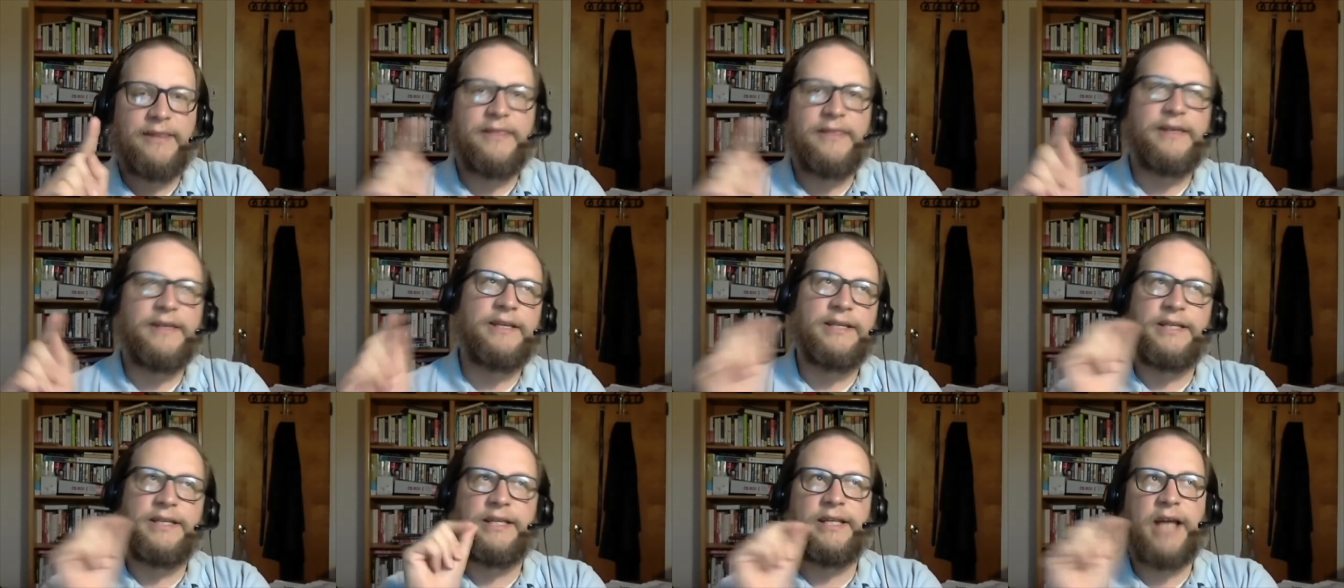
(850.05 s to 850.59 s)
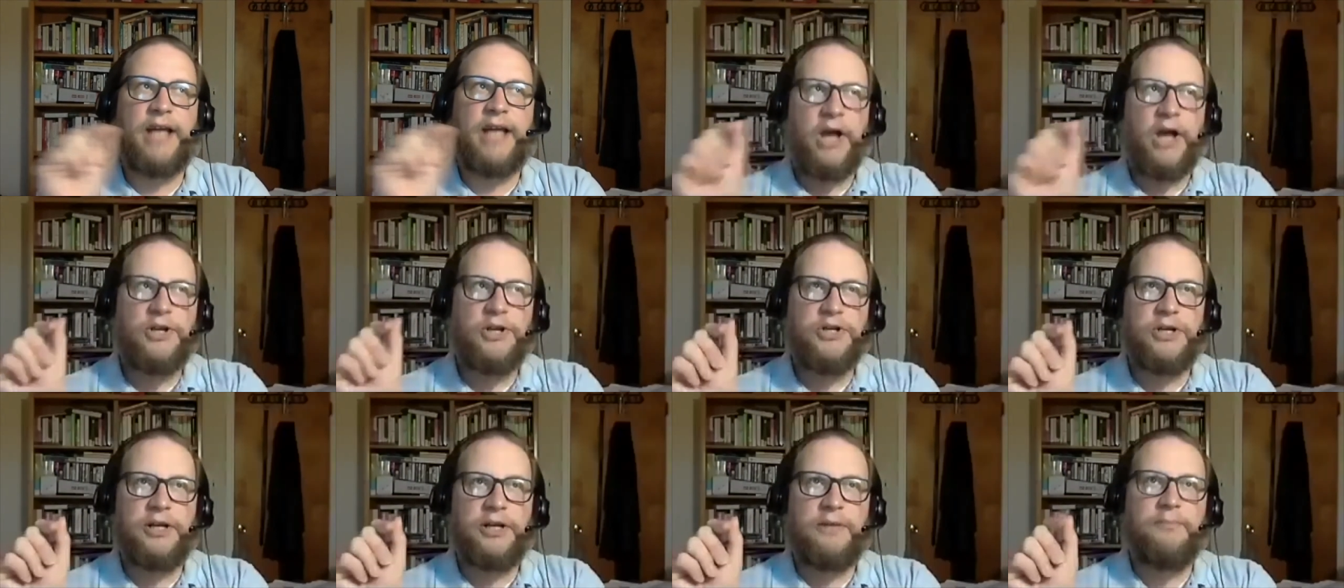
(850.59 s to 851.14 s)
the
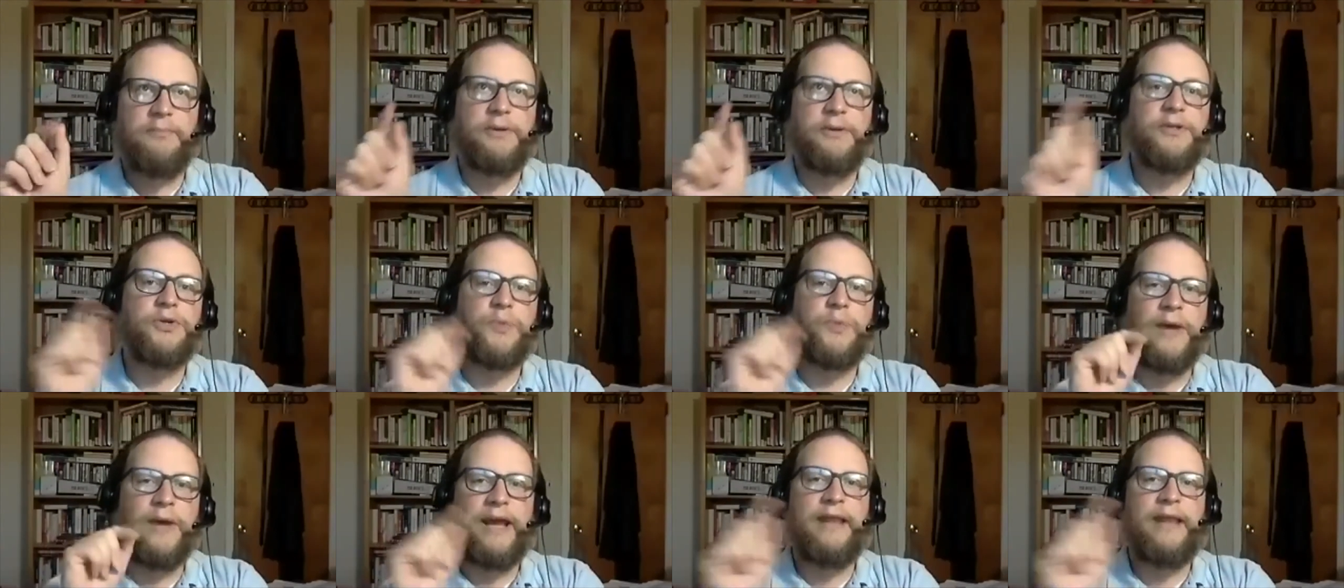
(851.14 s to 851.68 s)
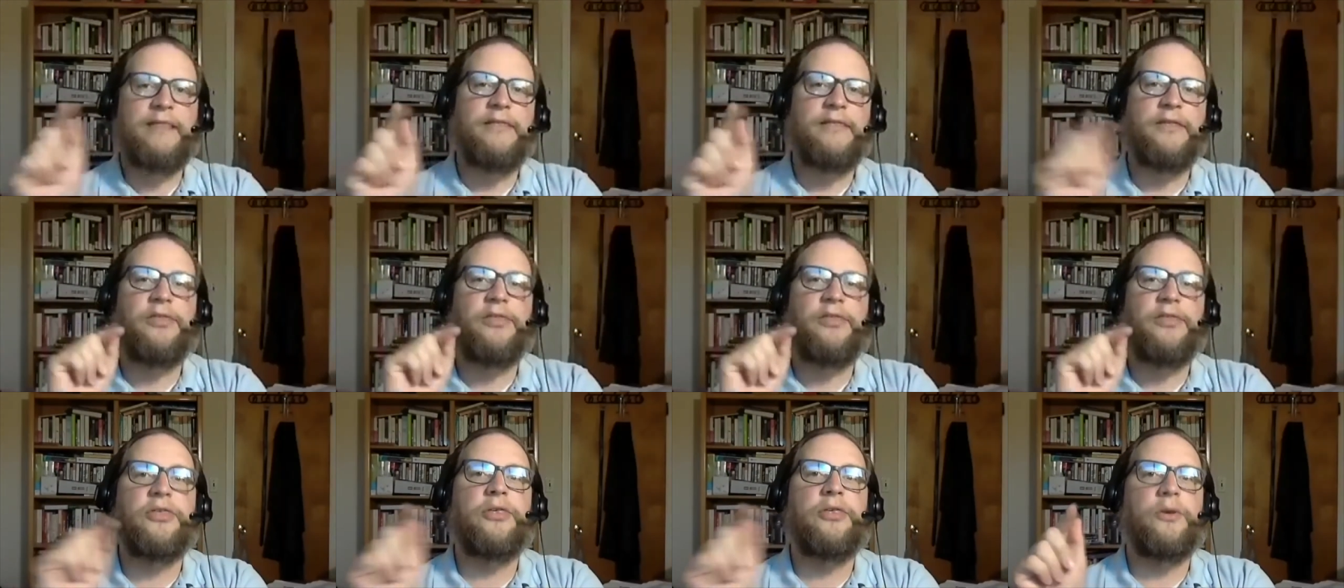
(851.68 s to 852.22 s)
discussion between the
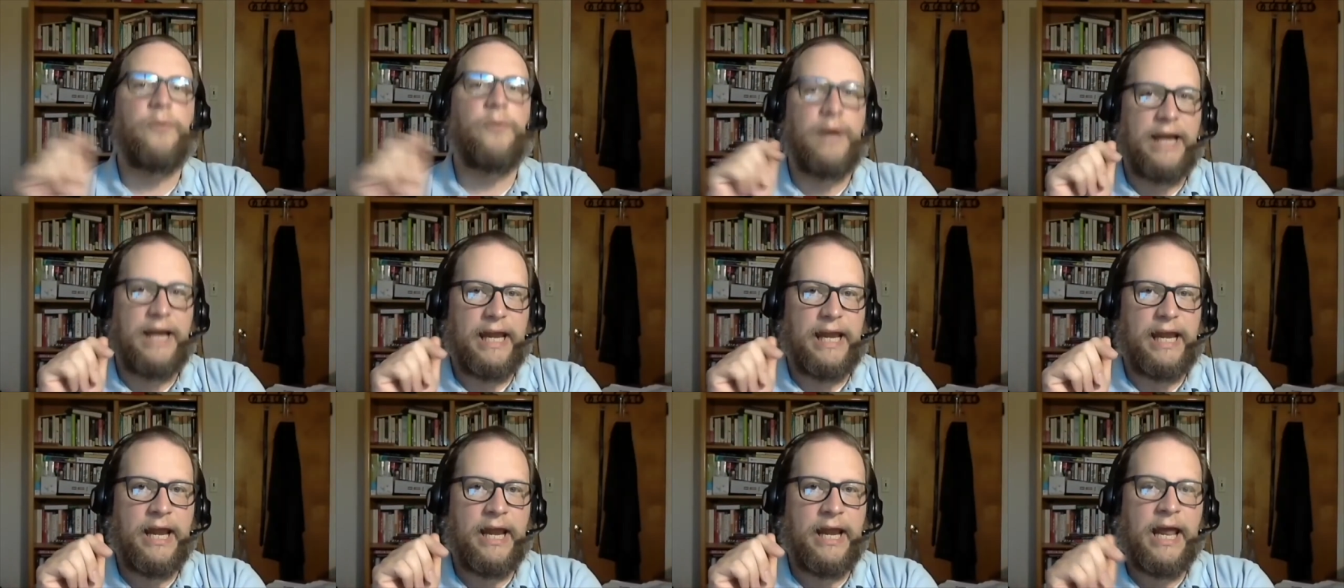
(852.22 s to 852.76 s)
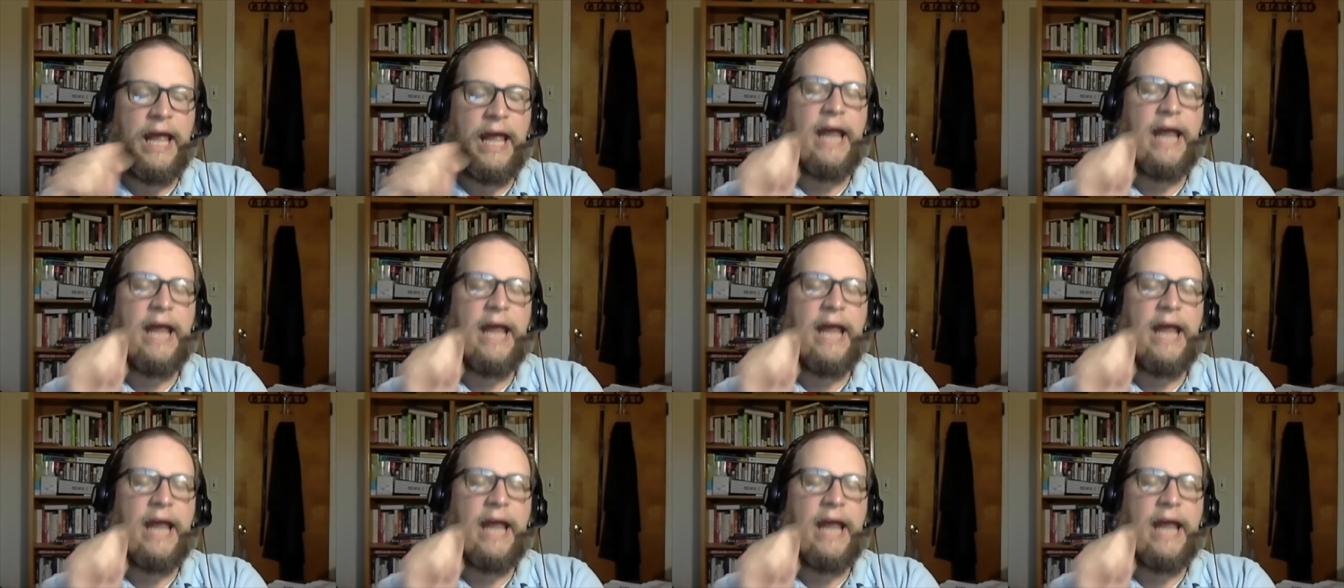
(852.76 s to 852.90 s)
three